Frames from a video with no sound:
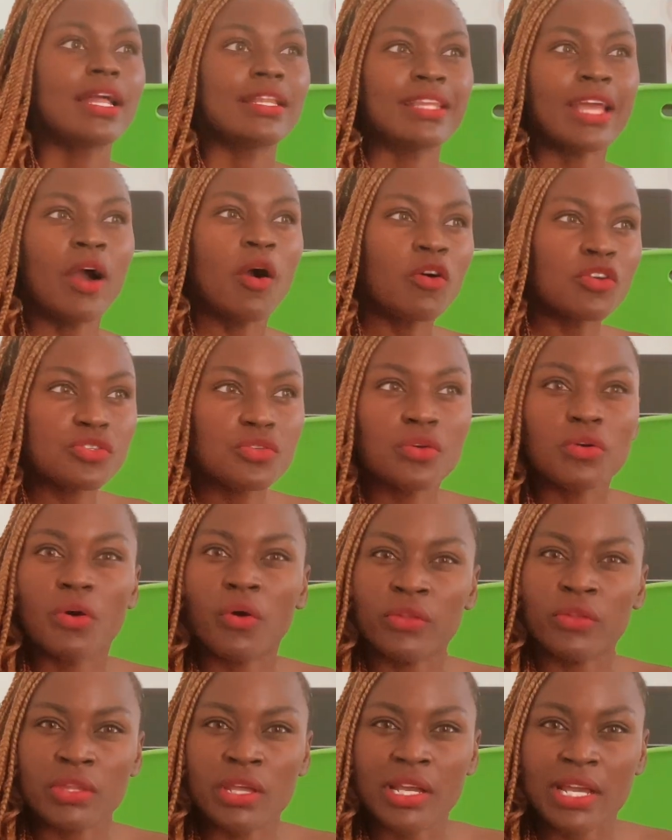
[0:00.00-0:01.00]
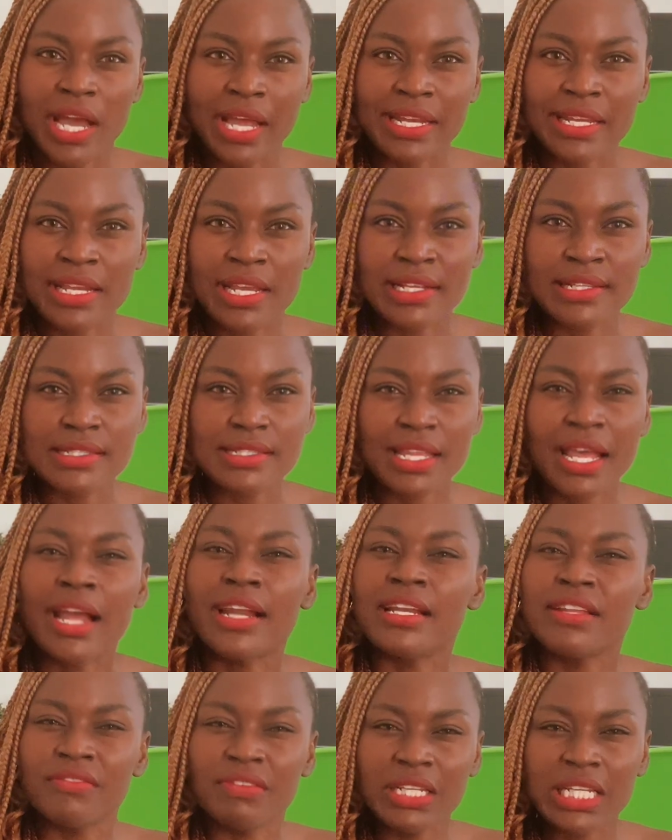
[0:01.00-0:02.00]
There are also other Ghanaians
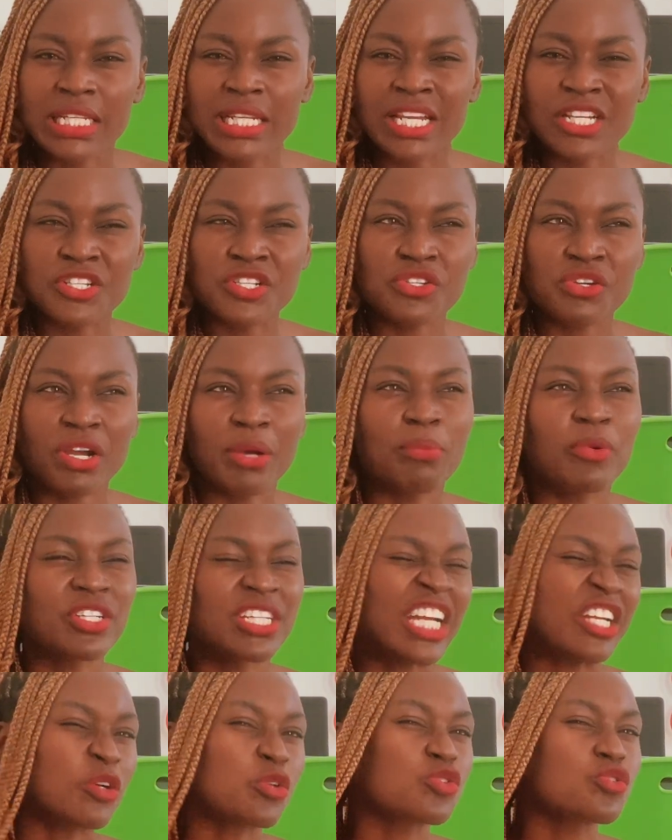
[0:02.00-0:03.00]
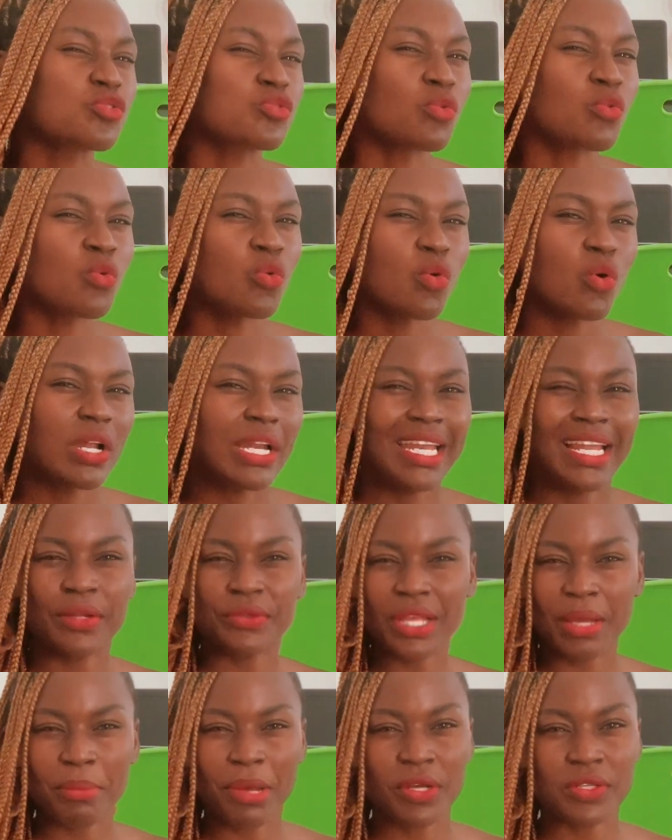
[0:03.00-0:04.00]
that are living in Nigeria, but they're not so
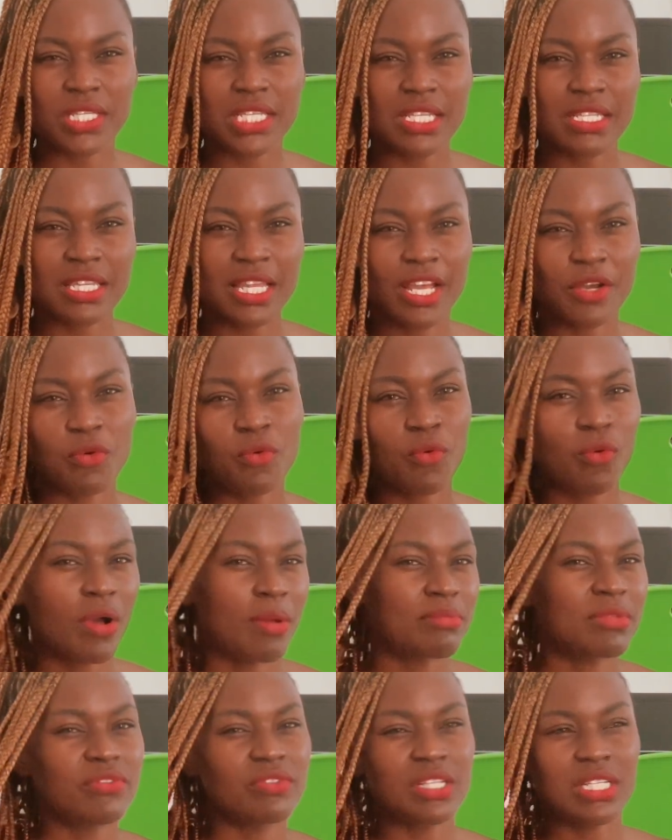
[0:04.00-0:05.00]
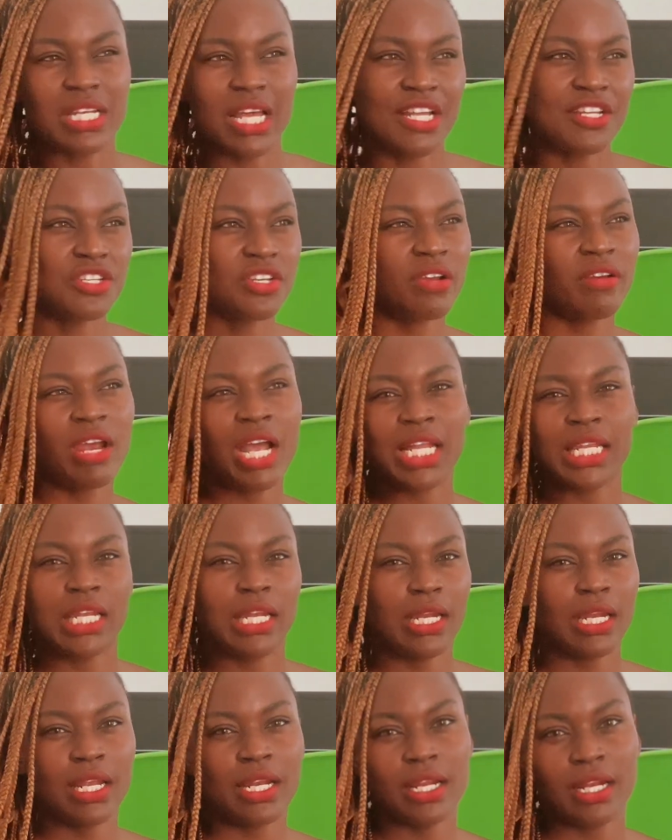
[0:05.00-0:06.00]
loud about it, like, oh, I'm living in Nigeria, da
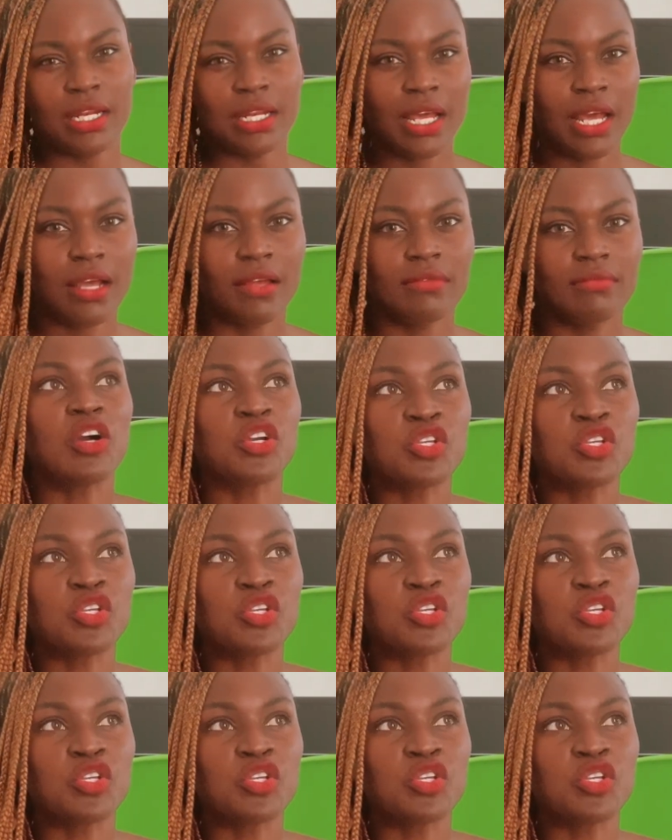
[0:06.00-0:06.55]
da da da da.